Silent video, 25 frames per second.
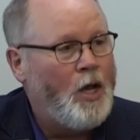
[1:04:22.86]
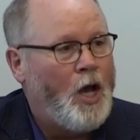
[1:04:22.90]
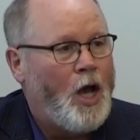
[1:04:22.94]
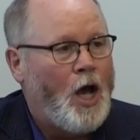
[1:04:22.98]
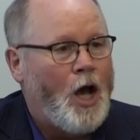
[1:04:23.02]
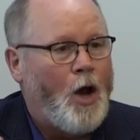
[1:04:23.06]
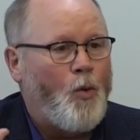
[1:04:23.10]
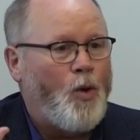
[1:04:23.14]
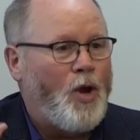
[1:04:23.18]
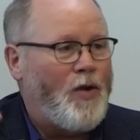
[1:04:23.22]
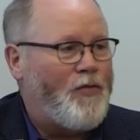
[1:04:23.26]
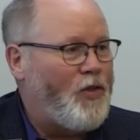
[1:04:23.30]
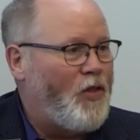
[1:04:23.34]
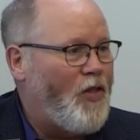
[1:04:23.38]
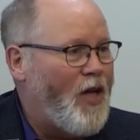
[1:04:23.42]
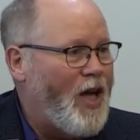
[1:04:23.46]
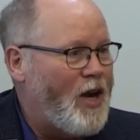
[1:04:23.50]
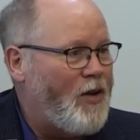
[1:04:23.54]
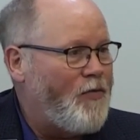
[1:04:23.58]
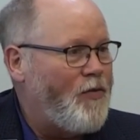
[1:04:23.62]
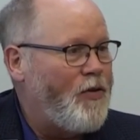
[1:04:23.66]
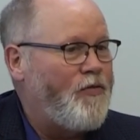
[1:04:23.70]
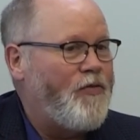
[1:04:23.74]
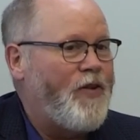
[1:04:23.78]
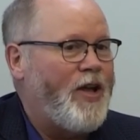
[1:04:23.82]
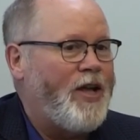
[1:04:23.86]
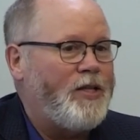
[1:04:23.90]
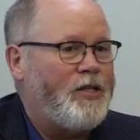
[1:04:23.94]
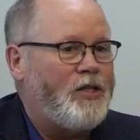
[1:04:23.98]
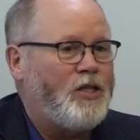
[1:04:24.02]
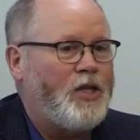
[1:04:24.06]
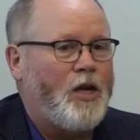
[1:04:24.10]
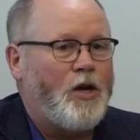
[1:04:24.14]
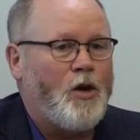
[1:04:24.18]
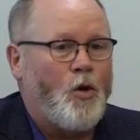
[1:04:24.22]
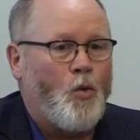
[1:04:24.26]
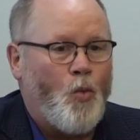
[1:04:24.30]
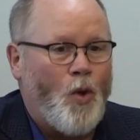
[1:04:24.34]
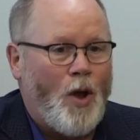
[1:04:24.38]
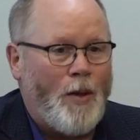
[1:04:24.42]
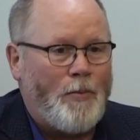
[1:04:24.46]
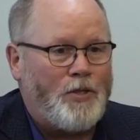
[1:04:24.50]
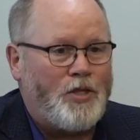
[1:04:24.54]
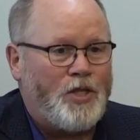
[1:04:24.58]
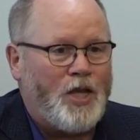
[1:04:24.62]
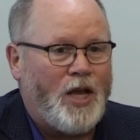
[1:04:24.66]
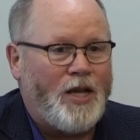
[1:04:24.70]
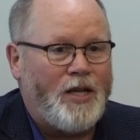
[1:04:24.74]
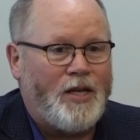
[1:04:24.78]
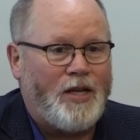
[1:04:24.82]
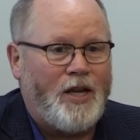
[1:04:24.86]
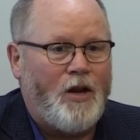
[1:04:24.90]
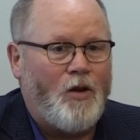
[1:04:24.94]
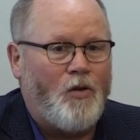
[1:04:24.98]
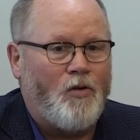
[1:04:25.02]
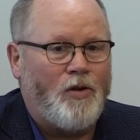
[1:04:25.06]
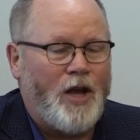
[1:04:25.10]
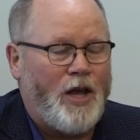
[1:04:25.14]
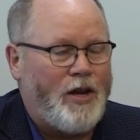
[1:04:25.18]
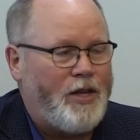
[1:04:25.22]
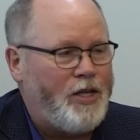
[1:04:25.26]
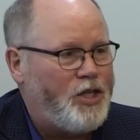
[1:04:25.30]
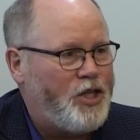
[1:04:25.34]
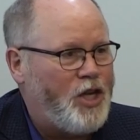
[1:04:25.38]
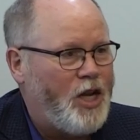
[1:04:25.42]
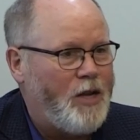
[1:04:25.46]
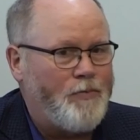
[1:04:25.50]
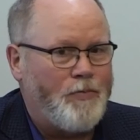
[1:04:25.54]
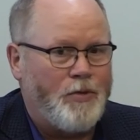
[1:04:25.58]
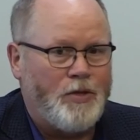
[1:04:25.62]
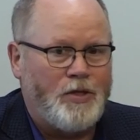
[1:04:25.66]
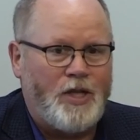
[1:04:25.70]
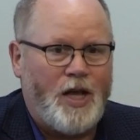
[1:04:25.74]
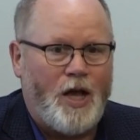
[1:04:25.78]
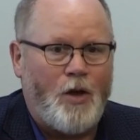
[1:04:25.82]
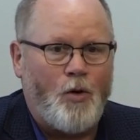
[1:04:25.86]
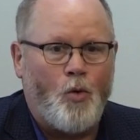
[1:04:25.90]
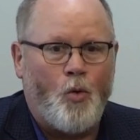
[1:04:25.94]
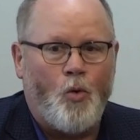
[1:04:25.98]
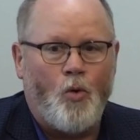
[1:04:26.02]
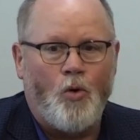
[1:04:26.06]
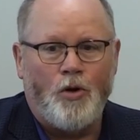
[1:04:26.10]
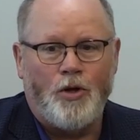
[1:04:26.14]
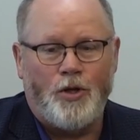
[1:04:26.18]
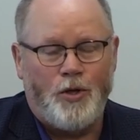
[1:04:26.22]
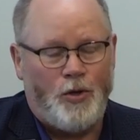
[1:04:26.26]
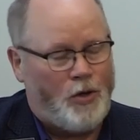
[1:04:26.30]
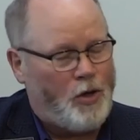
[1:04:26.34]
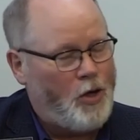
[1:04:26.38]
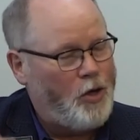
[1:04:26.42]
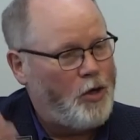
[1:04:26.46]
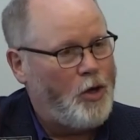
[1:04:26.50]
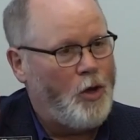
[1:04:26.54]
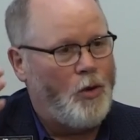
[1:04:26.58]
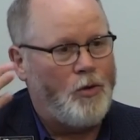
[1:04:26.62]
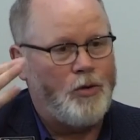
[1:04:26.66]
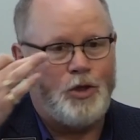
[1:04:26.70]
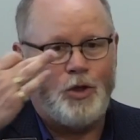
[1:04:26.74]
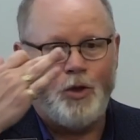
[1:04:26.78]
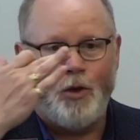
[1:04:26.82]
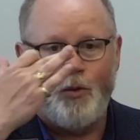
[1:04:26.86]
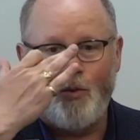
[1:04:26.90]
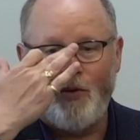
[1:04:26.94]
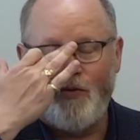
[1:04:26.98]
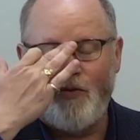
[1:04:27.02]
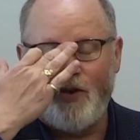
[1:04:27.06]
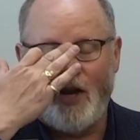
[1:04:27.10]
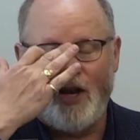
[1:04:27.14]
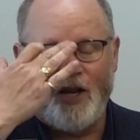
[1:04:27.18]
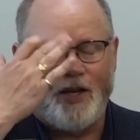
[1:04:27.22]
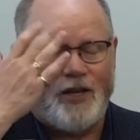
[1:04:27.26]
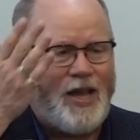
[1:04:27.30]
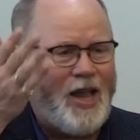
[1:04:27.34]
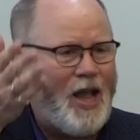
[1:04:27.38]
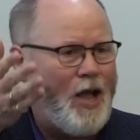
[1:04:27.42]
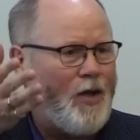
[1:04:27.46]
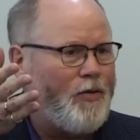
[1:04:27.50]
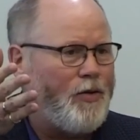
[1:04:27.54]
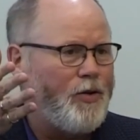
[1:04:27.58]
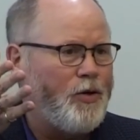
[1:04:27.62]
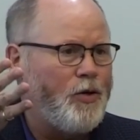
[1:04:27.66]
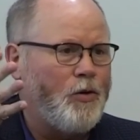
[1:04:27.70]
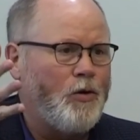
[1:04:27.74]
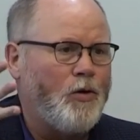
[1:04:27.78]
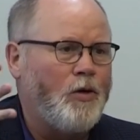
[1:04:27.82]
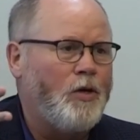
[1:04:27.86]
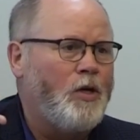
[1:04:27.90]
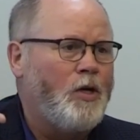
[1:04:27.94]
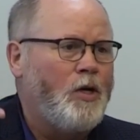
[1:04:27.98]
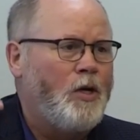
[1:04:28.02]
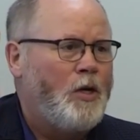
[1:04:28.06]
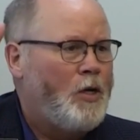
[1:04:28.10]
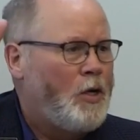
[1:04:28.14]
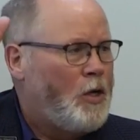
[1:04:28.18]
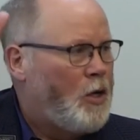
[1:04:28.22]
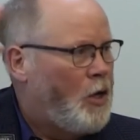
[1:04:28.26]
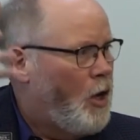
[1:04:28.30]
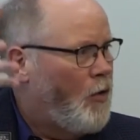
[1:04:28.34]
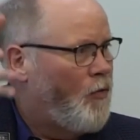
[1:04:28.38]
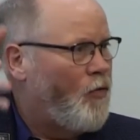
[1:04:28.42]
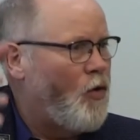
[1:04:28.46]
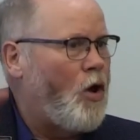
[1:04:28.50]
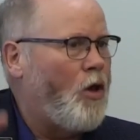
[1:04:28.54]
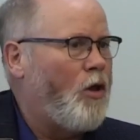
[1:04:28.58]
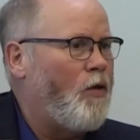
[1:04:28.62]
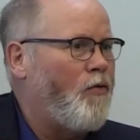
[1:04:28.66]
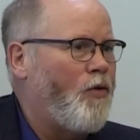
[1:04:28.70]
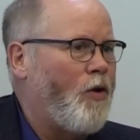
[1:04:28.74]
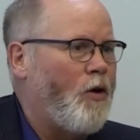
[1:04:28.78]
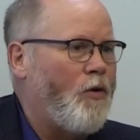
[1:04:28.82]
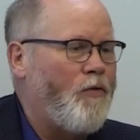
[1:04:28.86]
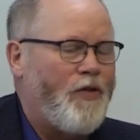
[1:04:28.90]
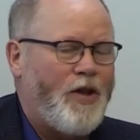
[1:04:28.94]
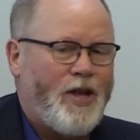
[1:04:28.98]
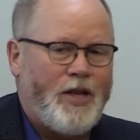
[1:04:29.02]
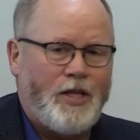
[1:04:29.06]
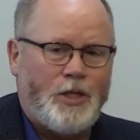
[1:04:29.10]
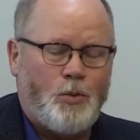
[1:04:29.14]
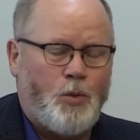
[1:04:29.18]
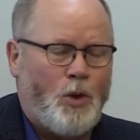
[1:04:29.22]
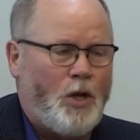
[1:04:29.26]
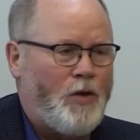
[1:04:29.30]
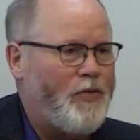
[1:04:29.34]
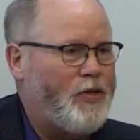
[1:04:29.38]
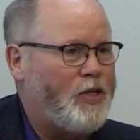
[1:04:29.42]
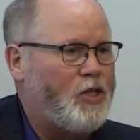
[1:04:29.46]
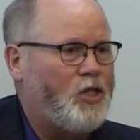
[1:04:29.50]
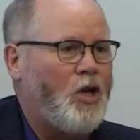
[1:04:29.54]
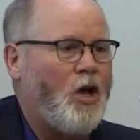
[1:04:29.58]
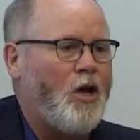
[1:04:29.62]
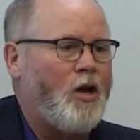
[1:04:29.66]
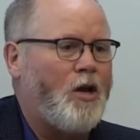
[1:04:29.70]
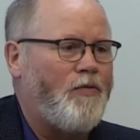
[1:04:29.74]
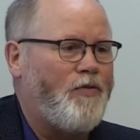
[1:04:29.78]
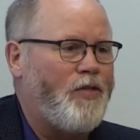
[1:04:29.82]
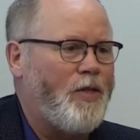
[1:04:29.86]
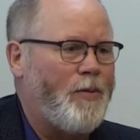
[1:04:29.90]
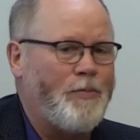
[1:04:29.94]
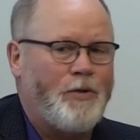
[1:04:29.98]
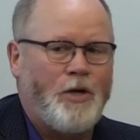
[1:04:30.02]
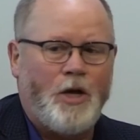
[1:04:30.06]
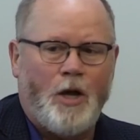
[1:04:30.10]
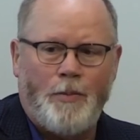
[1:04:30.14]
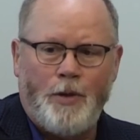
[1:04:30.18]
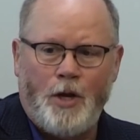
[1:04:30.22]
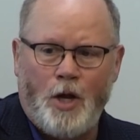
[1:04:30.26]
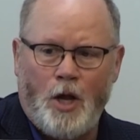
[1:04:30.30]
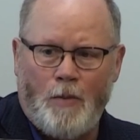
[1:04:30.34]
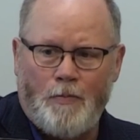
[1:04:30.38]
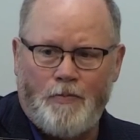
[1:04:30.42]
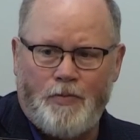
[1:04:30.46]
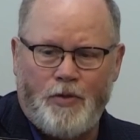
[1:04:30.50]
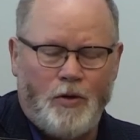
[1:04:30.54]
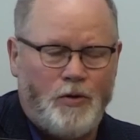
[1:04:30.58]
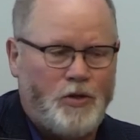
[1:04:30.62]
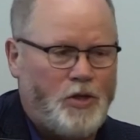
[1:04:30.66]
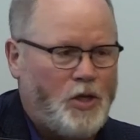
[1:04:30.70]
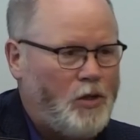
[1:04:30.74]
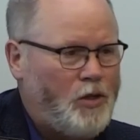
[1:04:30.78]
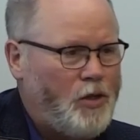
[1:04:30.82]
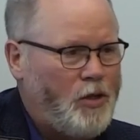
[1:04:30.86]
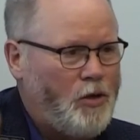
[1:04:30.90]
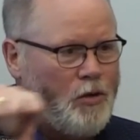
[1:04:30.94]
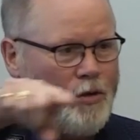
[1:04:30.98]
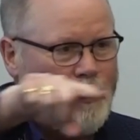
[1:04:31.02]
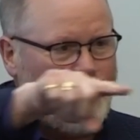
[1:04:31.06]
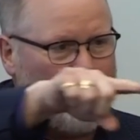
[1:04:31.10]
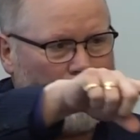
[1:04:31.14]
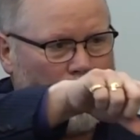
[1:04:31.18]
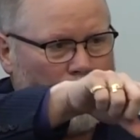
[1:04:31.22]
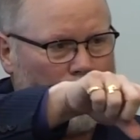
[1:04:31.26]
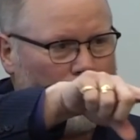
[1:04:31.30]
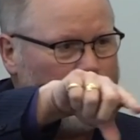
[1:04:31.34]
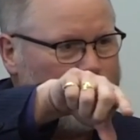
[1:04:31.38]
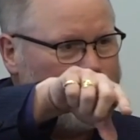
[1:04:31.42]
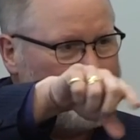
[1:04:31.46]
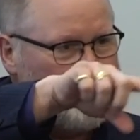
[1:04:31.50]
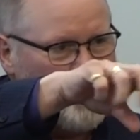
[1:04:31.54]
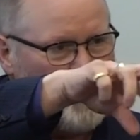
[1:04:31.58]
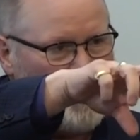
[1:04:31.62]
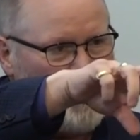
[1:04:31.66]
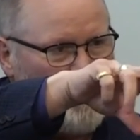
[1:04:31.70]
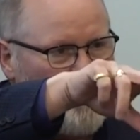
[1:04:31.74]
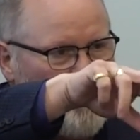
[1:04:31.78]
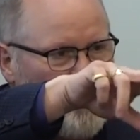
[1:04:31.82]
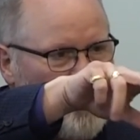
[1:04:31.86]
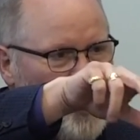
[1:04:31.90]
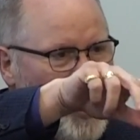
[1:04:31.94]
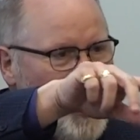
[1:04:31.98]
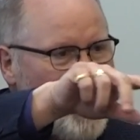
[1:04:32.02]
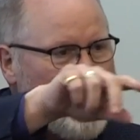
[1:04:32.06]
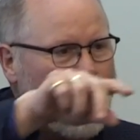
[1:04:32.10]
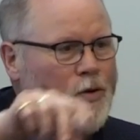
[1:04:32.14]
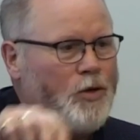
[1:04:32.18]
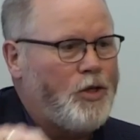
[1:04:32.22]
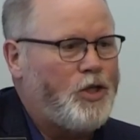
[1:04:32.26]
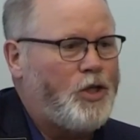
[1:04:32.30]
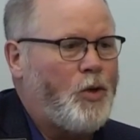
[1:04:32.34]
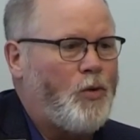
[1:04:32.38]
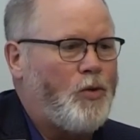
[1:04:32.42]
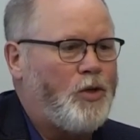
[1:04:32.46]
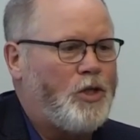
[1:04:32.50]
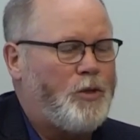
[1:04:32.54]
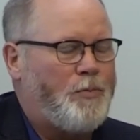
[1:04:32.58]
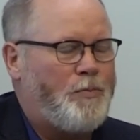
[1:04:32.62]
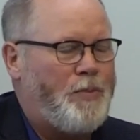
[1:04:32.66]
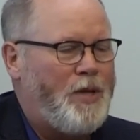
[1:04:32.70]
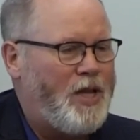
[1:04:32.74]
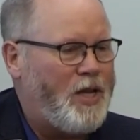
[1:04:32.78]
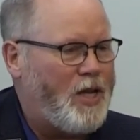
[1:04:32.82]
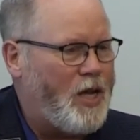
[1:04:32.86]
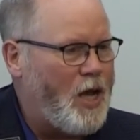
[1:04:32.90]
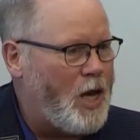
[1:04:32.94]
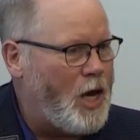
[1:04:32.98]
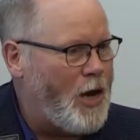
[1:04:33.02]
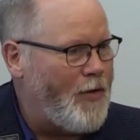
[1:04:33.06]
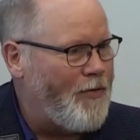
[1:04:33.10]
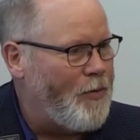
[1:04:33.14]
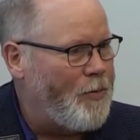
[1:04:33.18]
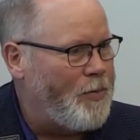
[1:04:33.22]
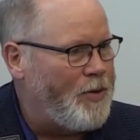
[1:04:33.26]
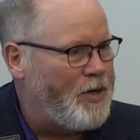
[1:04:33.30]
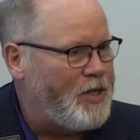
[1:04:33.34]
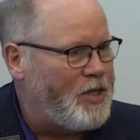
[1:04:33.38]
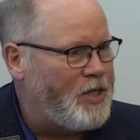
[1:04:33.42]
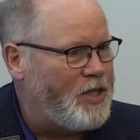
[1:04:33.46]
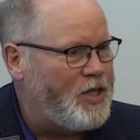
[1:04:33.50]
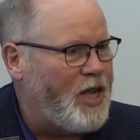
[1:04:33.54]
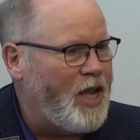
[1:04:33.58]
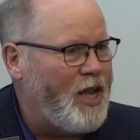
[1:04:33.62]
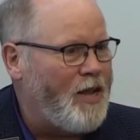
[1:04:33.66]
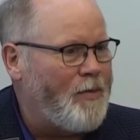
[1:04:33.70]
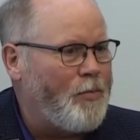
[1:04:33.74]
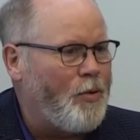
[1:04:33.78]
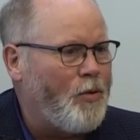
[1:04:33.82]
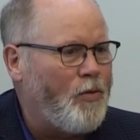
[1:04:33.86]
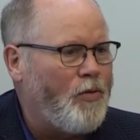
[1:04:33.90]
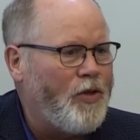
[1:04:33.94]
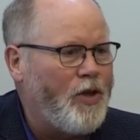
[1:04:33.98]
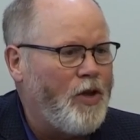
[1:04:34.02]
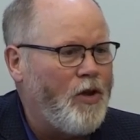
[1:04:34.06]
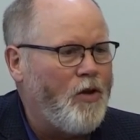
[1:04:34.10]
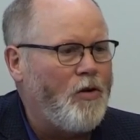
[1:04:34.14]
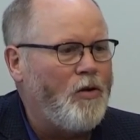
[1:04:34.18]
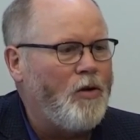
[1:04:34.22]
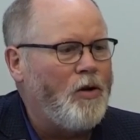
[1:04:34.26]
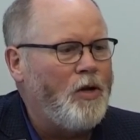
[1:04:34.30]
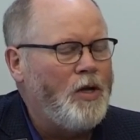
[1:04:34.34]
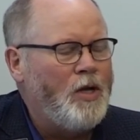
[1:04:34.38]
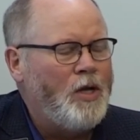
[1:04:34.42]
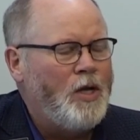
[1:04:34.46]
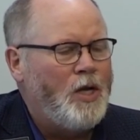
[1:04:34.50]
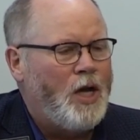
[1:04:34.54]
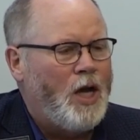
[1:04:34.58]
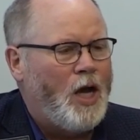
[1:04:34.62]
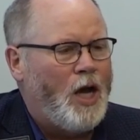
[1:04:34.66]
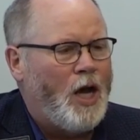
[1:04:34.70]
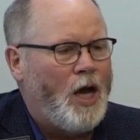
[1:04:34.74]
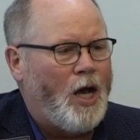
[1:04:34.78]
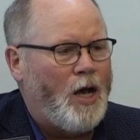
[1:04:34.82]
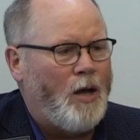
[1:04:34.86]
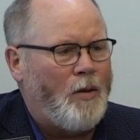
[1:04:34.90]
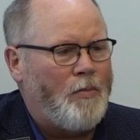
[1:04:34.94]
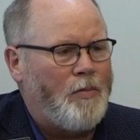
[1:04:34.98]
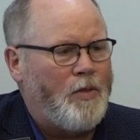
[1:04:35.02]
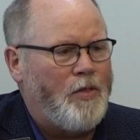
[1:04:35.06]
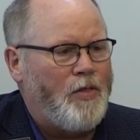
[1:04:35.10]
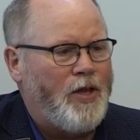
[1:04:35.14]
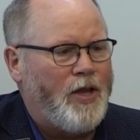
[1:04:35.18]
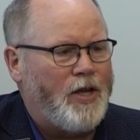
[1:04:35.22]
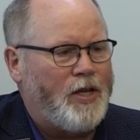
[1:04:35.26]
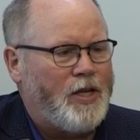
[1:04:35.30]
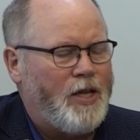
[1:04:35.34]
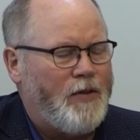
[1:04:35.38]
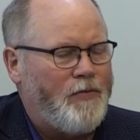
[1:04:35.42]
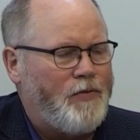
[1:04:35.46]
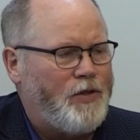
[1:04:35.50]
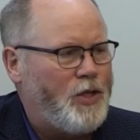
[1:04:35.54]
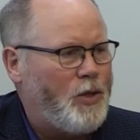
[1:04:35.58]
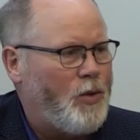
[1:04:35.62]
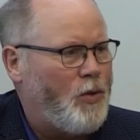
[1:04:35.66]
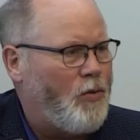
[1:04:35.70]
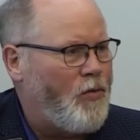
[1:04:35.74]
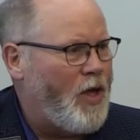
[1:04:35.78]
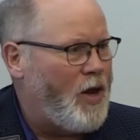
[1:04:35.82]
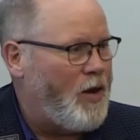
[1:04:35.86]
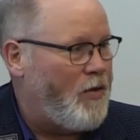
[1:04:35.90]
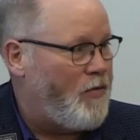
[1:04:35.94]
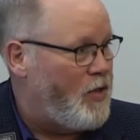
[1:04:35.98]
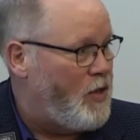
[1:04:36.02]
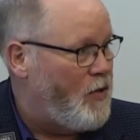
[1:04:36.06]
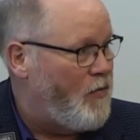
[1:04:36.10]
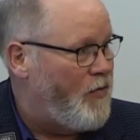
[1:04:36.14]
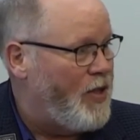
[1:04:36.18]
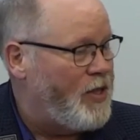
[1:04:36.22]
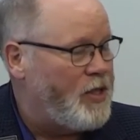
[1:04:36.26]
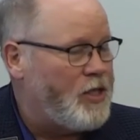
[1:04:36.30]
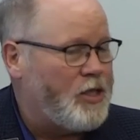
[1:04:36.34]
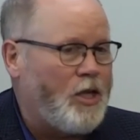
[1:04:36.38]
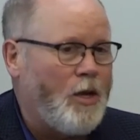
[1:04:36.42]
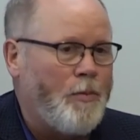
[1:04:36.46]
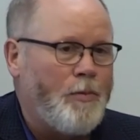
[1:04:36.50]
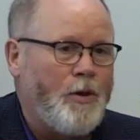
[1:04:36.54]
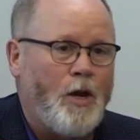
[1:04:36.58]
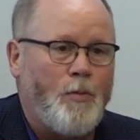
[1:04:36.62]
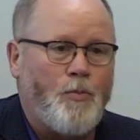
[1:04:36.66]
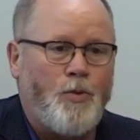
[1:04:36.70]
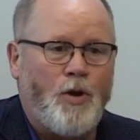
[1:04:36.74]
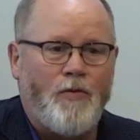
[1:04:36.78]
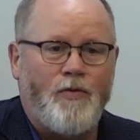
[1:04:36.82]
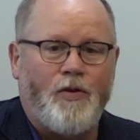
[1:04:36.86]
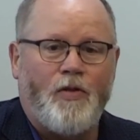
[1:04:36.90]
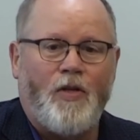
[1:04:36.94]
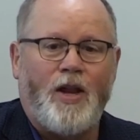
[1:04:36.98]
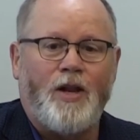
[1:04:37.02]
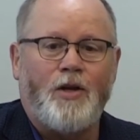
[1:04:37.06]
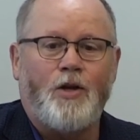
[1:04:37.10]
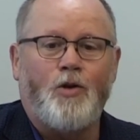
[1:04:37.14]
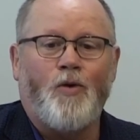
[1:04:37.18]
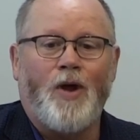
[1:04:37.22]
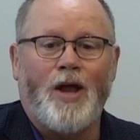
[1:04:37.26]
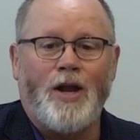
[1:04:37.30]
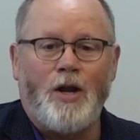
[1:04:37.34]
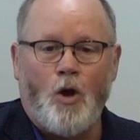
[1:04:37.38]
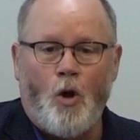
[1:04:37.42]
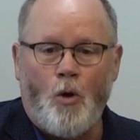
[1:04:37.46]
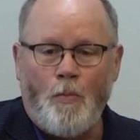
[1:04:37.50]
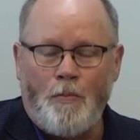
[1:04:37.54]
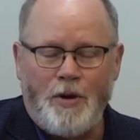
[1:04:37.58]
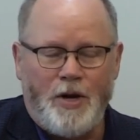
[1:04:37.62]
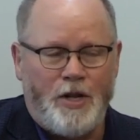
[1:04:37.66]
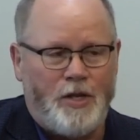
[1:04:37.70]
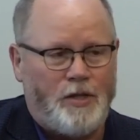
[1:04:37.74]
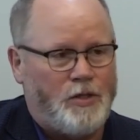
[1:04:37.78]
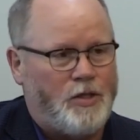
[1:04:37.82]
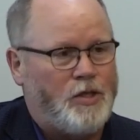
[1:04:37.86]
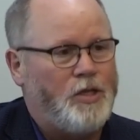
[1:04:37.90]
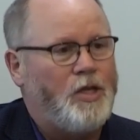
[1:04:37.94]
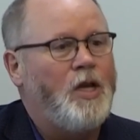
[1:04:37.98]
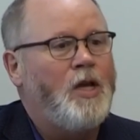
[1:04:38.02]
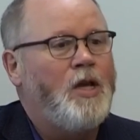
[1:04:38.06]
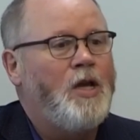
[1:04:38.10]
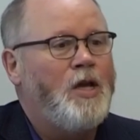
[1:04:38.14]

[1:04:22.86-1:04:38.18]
We have a lot of events on our website, carrollcountychamber.org. You can go to it. We've got a calendar of all of our events. We have a ton of them coming up. There's a little flyer, so to speak, on everybody's table there that gives you a lot of the events coming up. We have a lot of grand openings.